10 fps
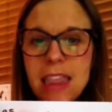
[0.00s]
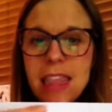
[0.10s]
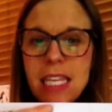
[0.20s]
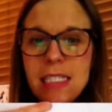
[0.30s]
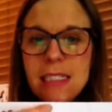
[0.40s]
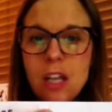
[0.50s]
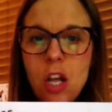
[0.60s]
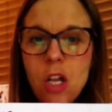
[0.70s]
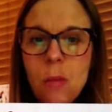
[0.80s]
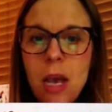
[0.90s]
This
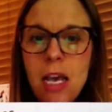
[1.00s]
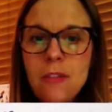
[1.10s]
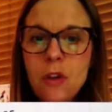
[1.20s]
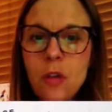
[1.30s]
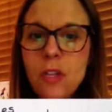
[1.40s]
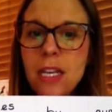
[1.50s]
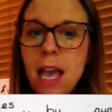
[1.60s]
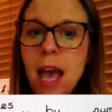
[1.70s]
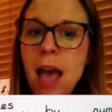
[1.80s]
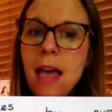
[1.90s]
column I've got the
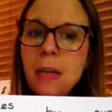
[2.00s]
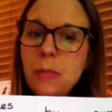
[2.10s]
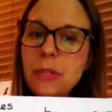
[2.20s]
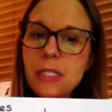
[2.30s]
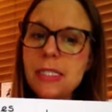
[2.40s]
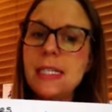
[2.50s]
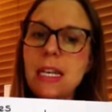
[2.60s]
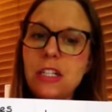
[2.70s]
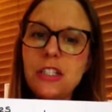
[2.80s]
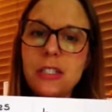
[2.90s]
I
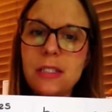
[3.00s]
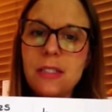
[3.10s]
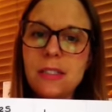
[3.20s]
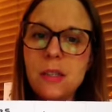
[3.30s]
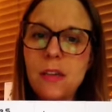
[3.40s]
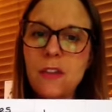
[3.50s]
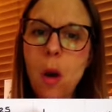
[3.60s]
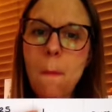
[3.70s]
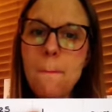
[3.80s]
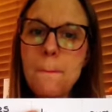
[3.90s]
pronunciation, so I've
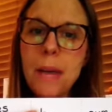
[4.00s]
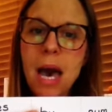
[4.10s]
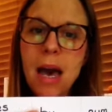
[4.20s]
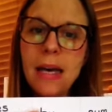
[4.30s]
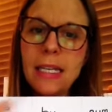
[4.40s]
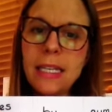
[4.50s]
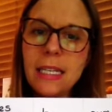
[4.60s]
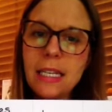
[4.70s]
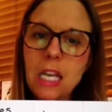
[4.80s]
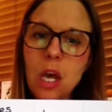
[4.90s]
got buy,
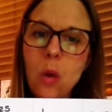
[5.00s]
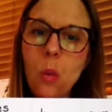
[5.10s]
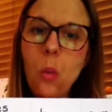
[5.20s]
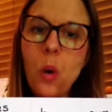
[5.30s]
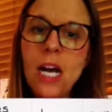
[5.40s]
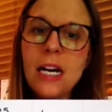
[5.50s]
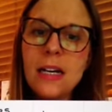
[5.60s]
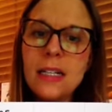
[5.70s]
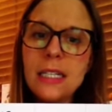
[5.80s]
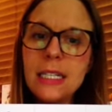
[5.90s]

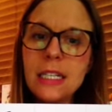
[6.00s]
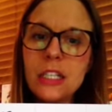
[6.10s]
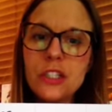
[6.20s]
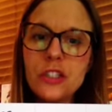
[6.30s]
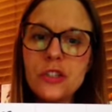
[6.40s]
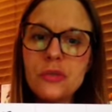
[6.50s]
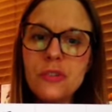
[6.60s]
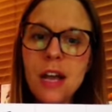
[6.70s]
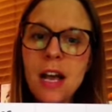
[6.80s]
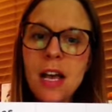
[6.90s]
why,
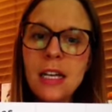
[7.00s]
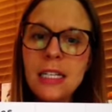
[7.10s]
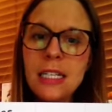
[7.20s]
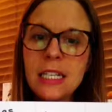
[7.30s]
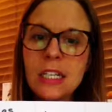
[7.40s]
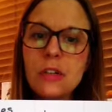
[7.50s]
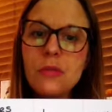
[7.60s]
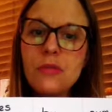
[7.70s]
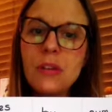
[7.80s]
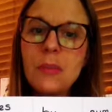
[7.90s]
dry,
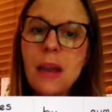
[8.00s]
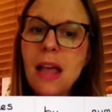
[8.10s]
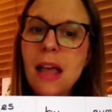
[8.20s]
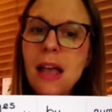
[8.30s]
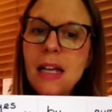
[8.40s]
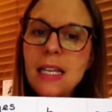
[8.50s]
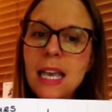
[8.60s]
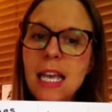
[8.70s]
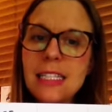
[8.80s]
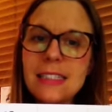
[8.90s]
reply
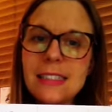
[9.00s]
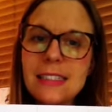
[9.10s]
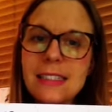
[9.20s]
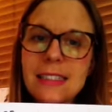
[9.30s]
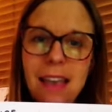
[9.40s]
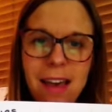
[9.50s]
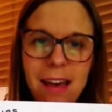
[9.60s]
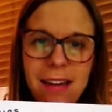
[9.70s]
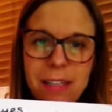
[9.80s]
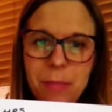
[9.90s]
and
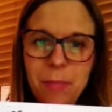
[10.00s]
sky.